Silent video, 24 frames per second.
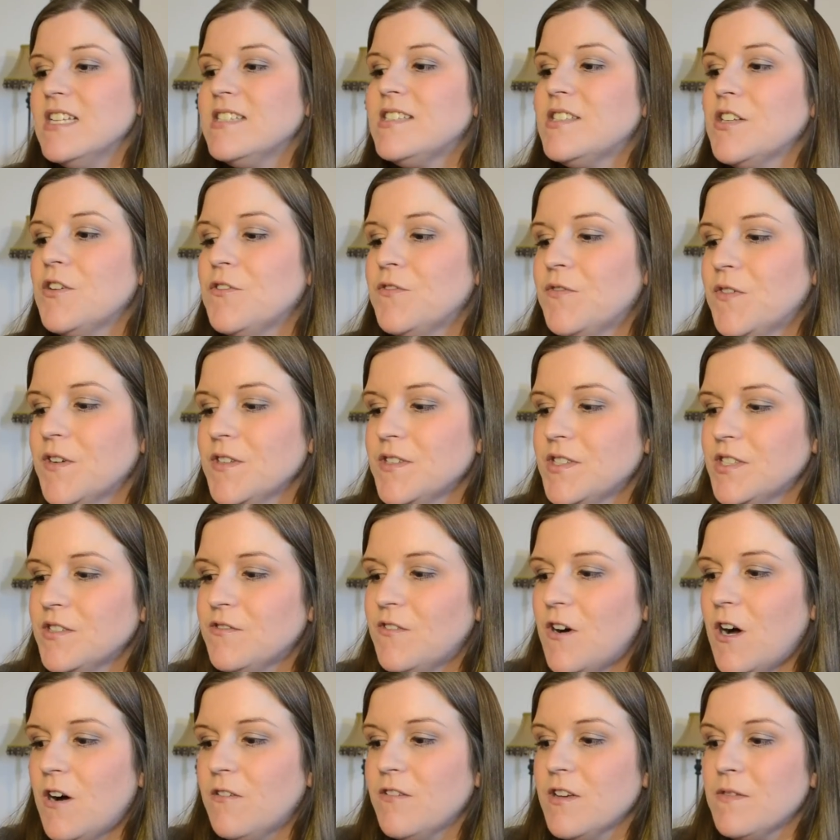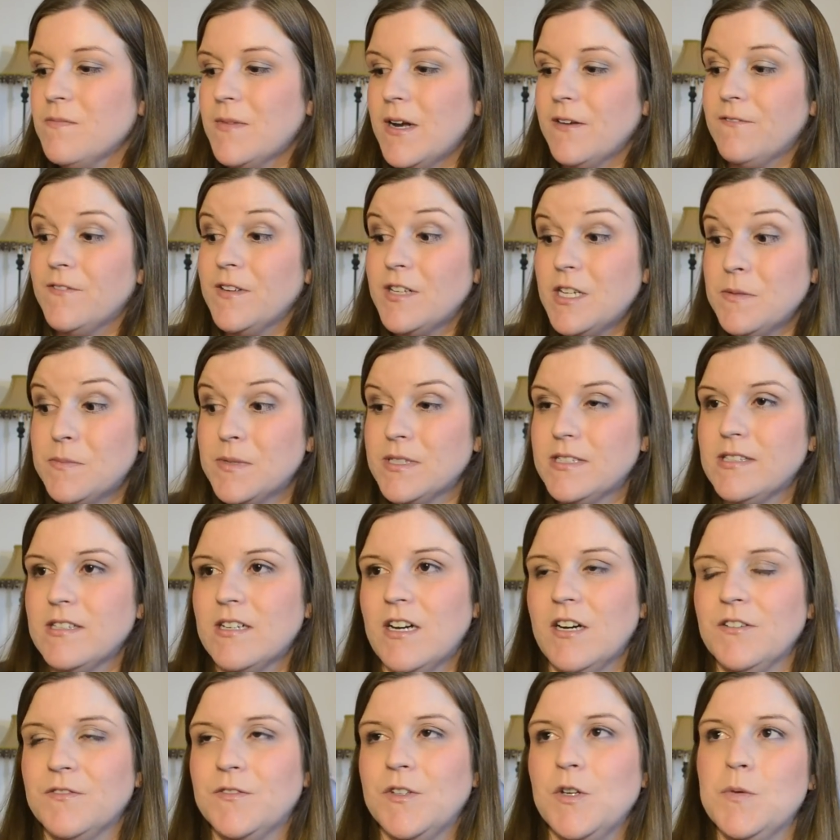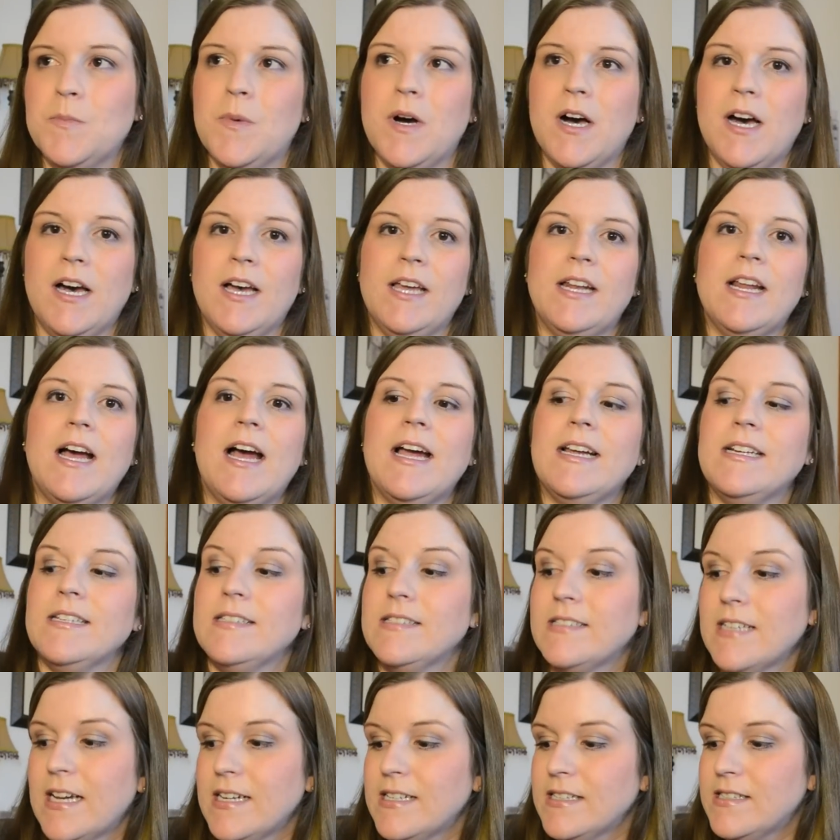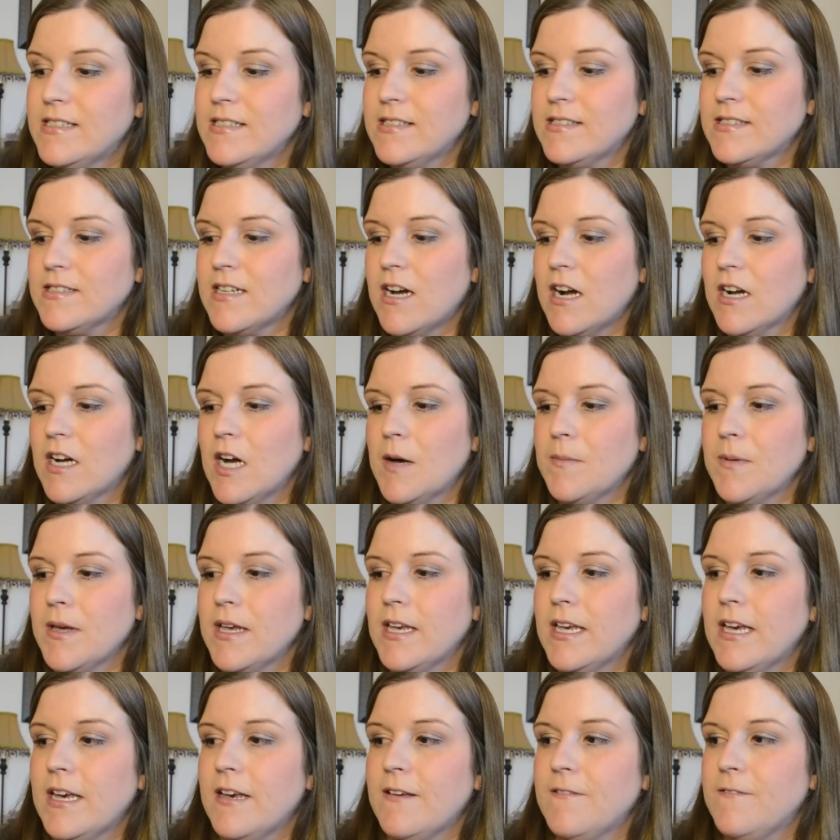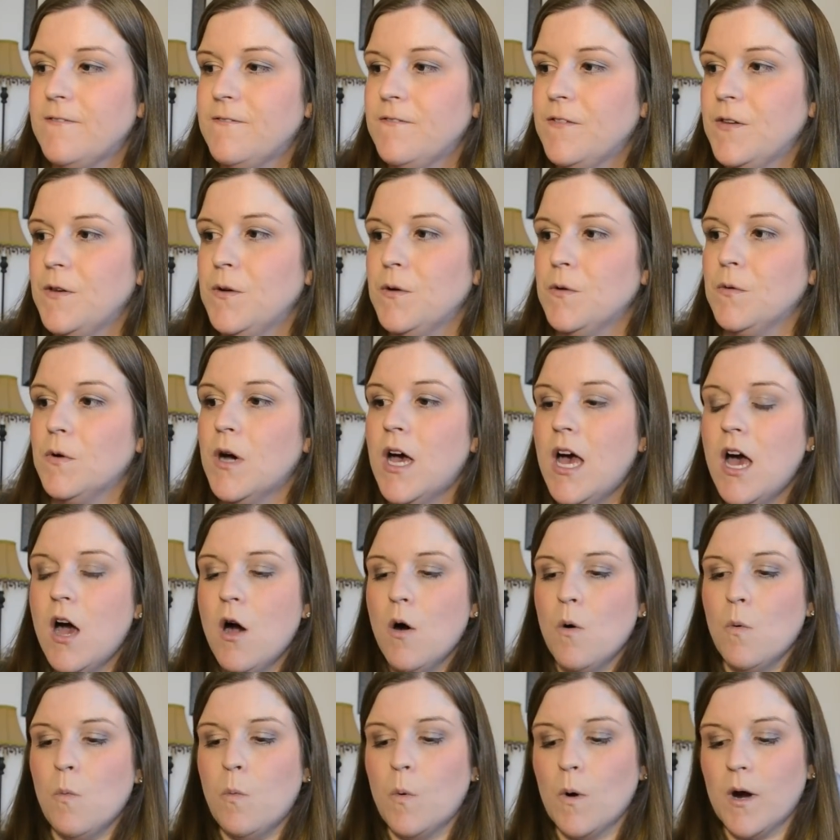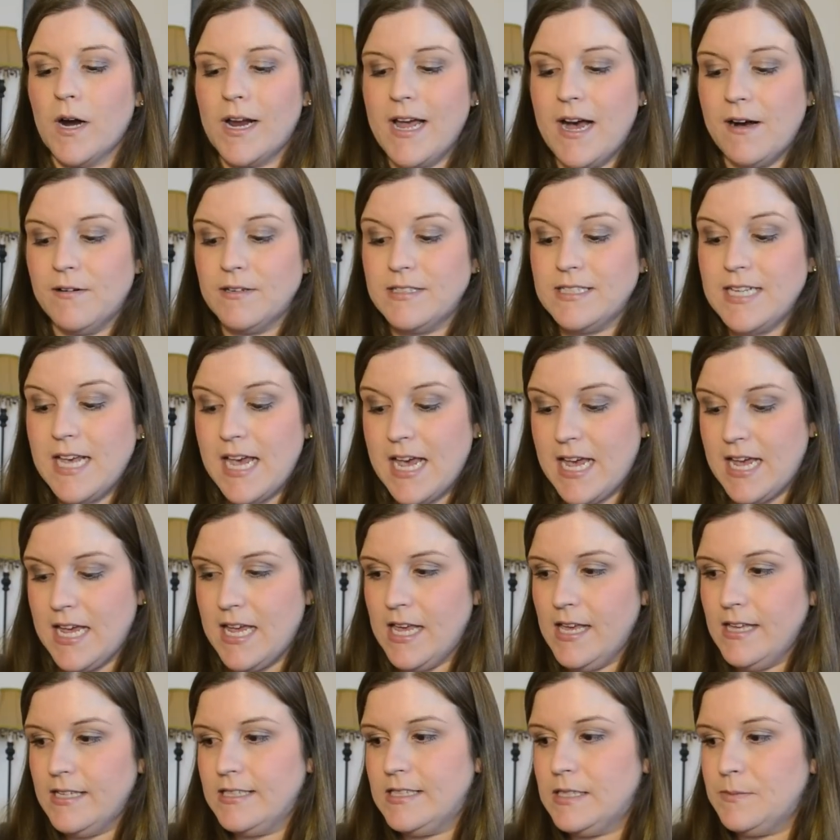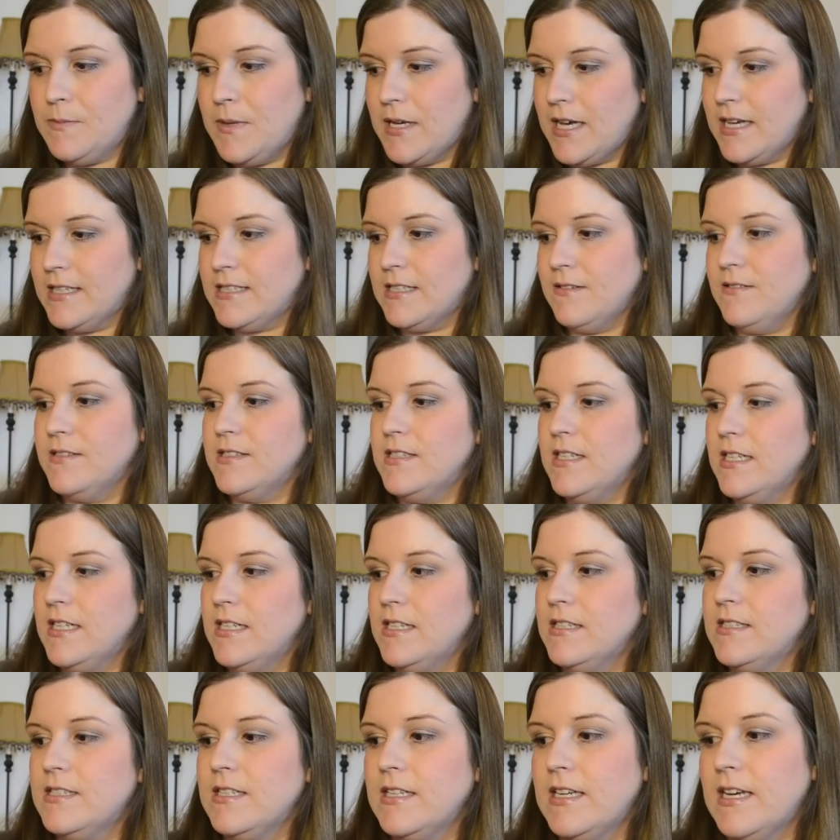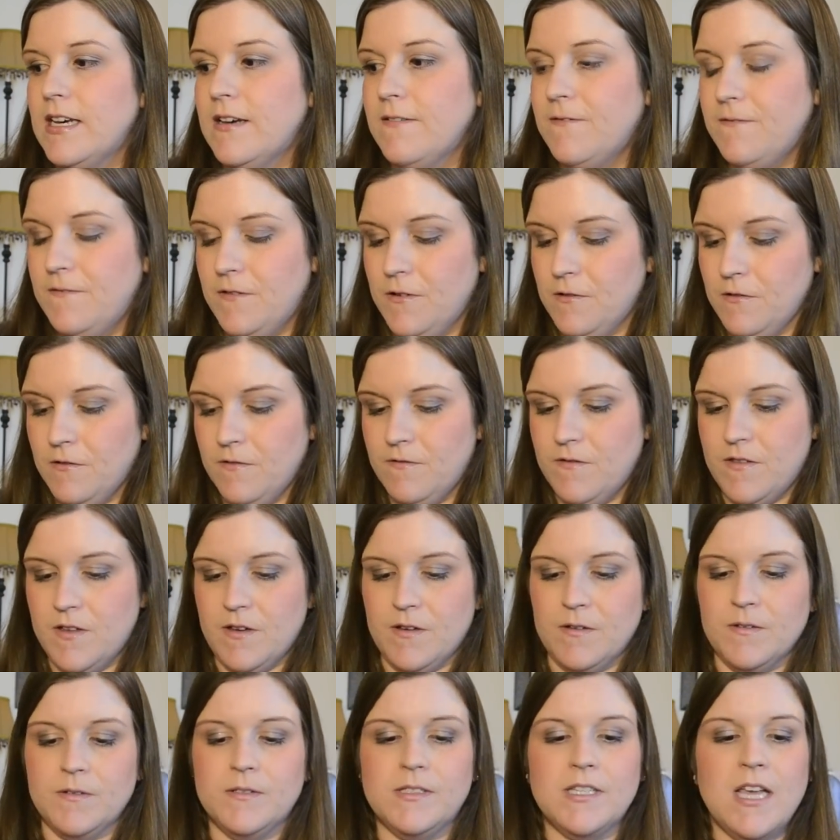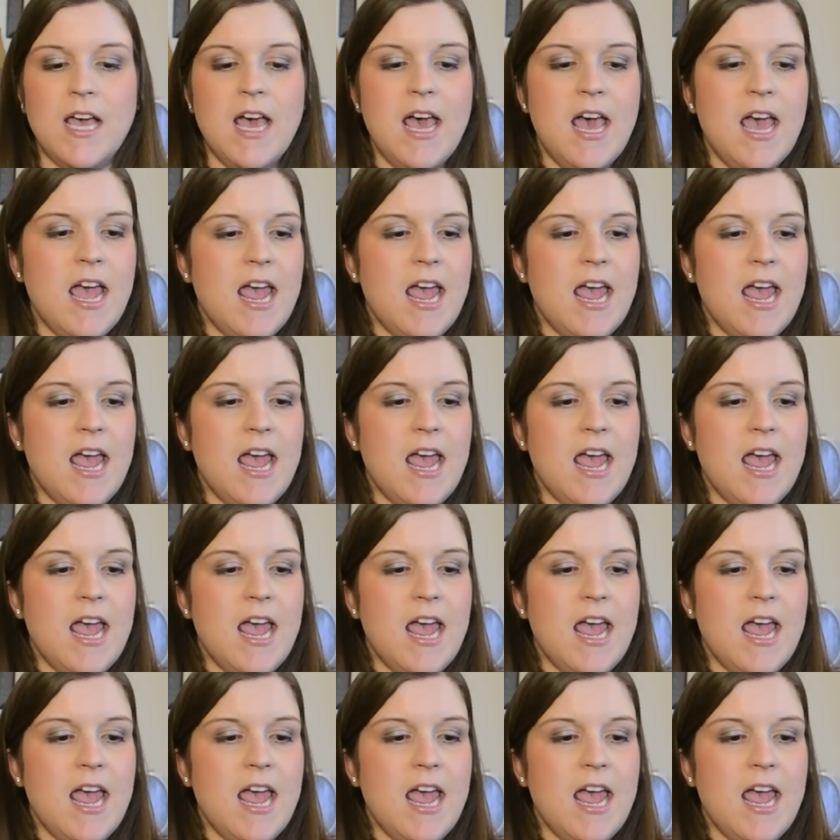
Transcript: So first of all, with my fifty percent off coupon, I decided to stock up and get a few workout tanks because I was needing to get a few of those.